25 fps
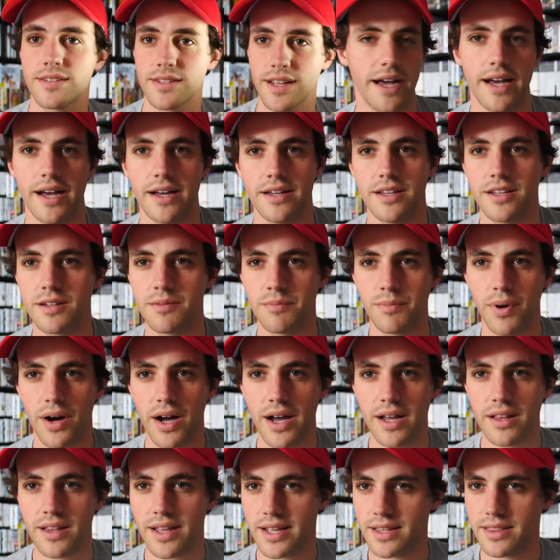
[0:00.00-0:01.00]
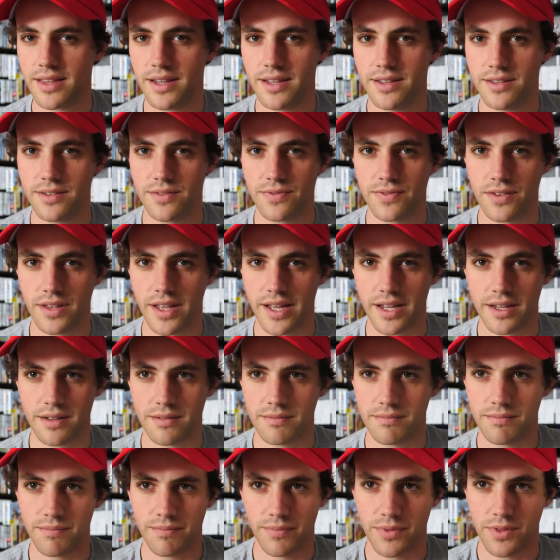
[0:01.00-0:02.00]
You can buy like these for like
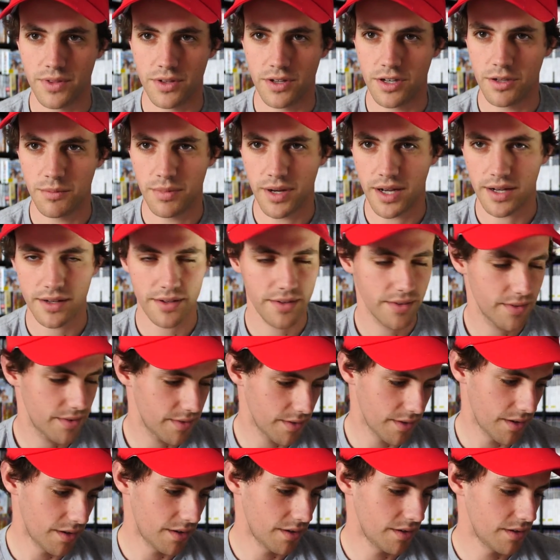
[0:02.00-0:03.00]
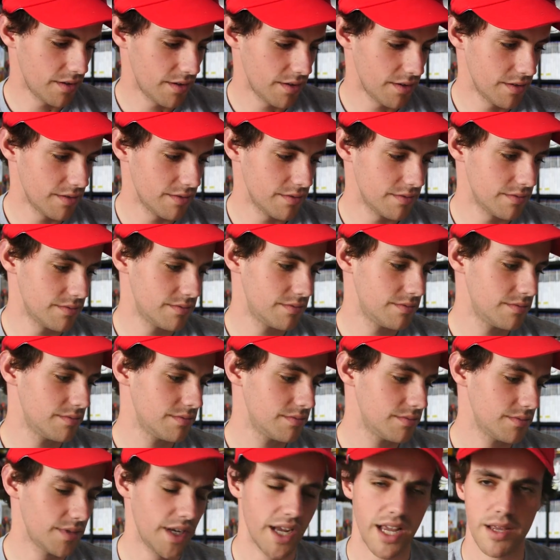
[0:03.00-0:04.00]
30 bucks on
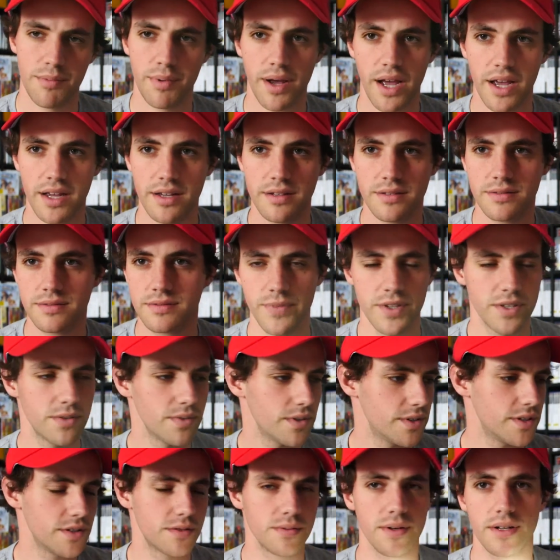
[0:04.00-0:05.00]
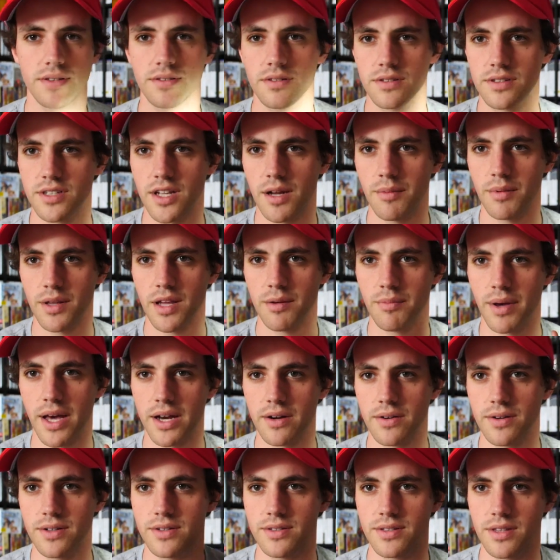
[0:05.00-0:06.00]
eBay. This one just runs on AA
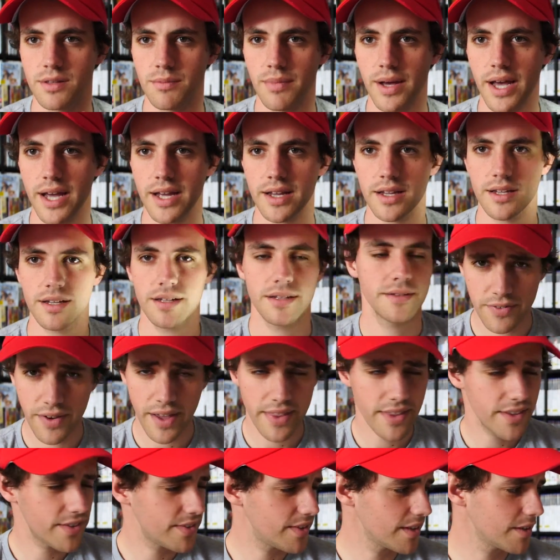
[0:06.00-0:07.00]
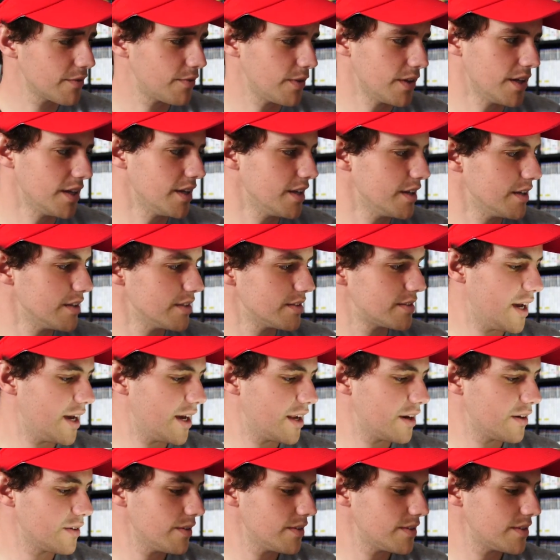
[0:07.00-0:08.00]
batteries in the back. I've had this thing for years
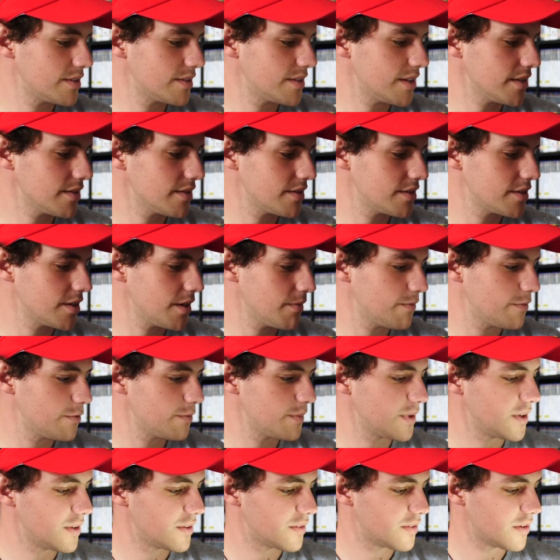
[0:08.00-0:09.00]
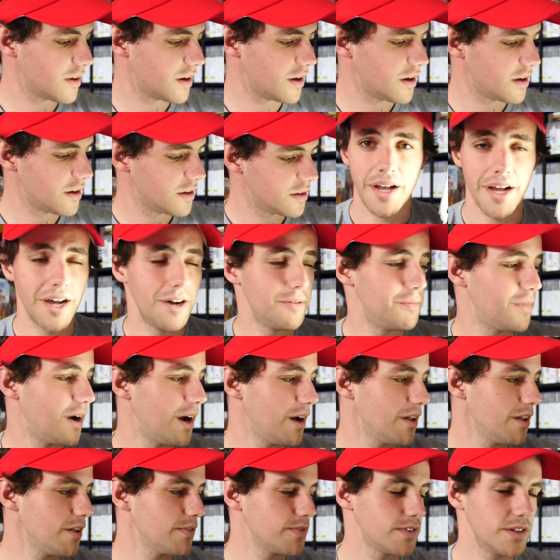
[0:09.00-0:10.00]
and it always just does the job for me. So
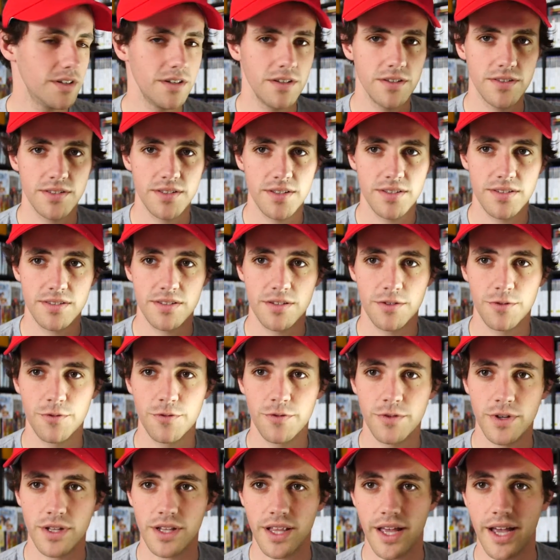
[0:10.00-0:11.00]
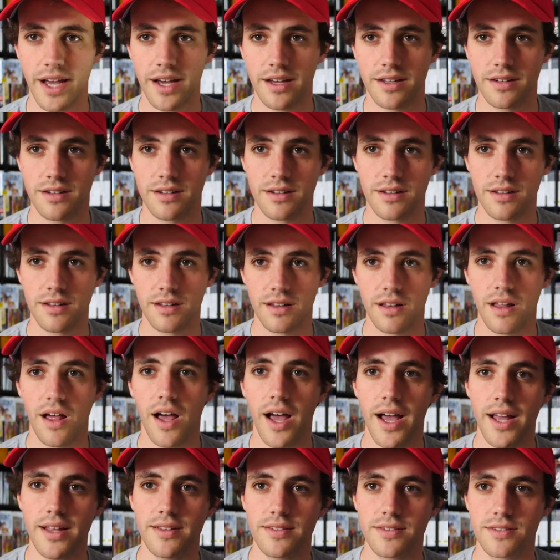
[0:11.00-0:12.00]
I'll often use this to fill out
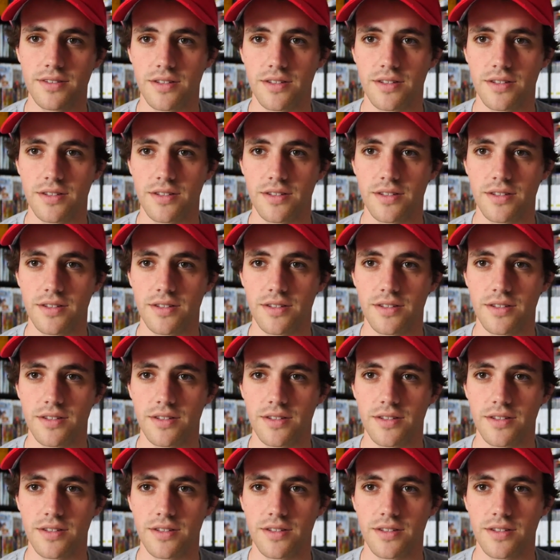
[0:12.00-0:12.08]
light.